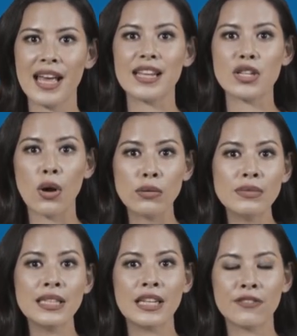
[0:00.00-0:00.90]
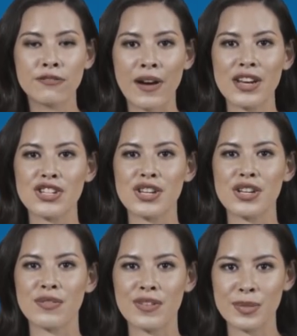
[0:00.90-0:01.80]
at only a
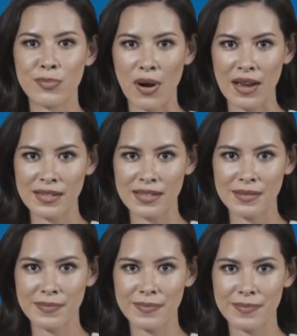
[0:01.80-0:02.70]
fraction of its price.